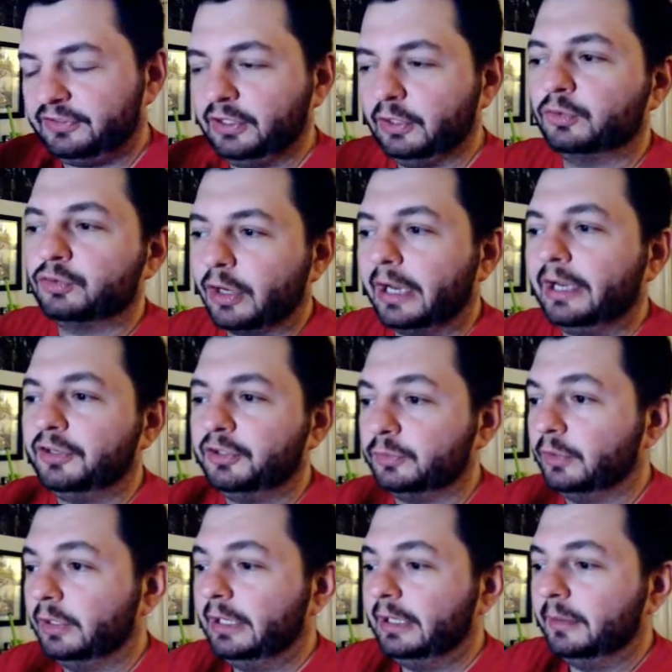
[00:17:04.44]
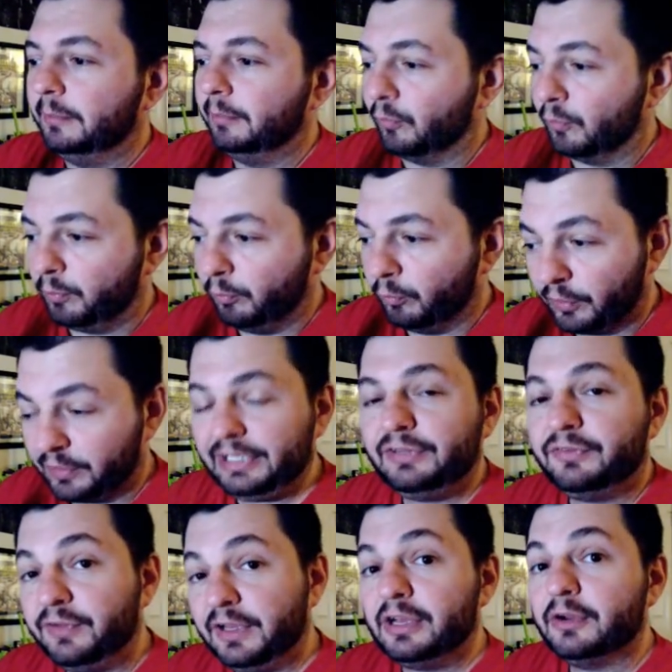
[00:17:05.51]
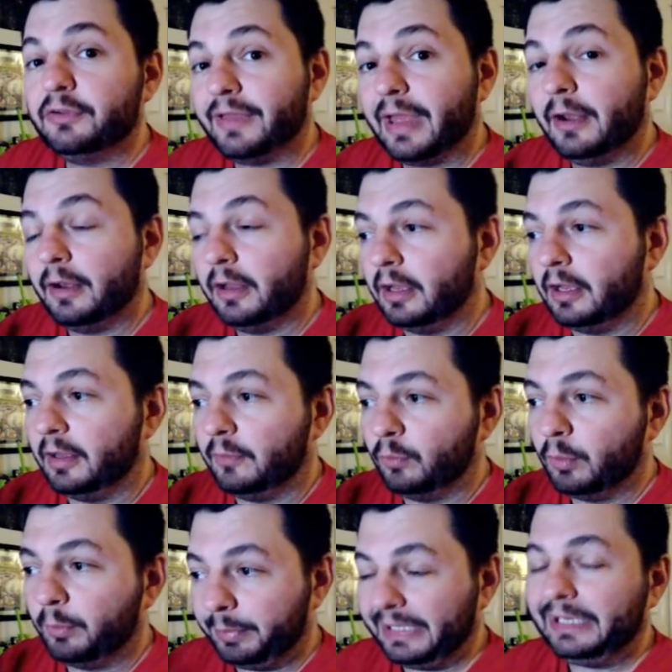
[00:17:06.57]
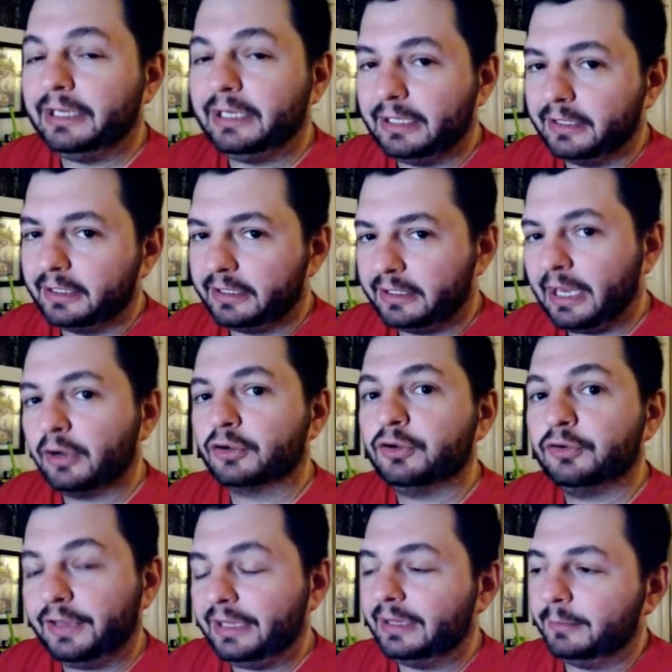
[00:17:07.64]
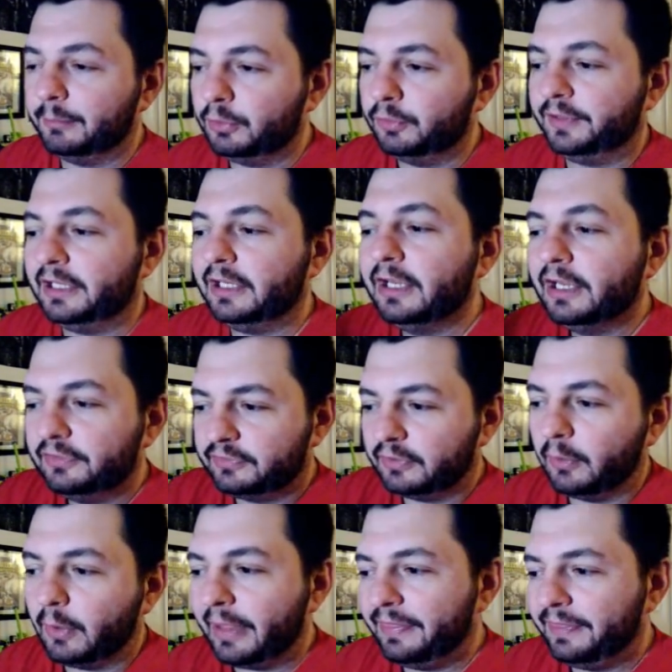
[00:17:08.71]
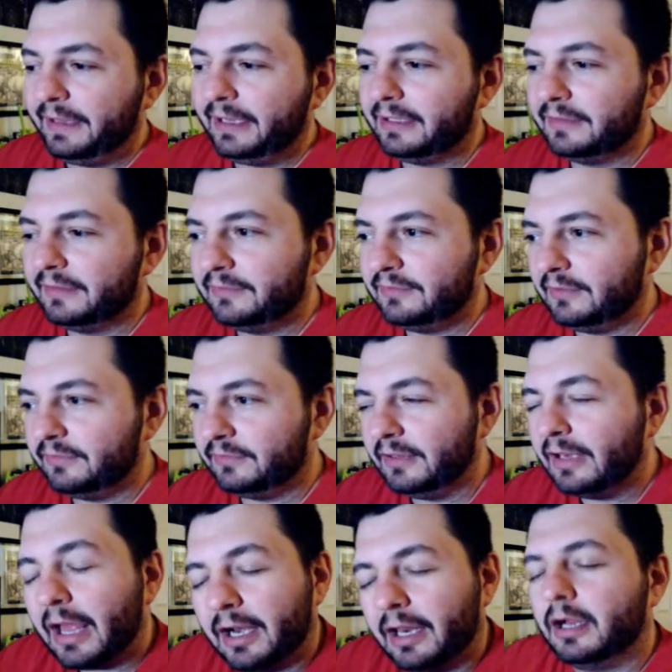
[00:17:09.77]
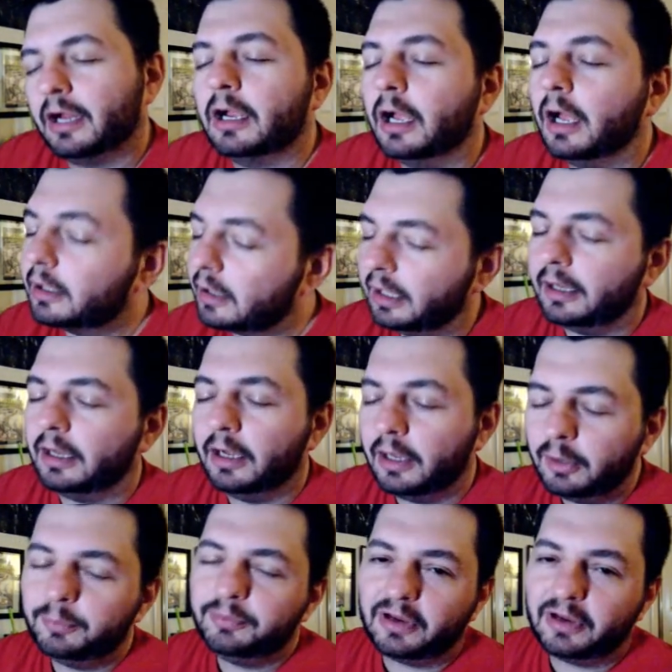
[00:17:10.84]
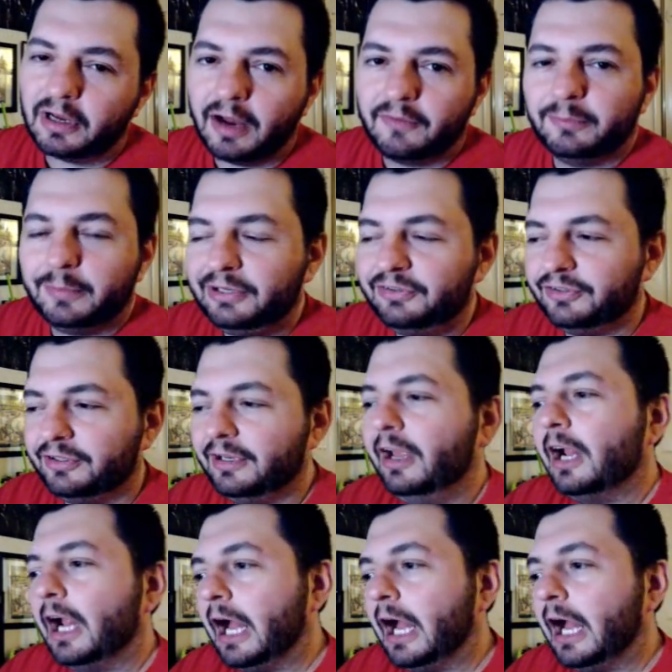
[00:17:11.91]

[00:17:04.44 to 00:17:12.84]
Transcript: still trying to release figures that uh, will be characters in the movie. So I think this is not a 100% confirmation,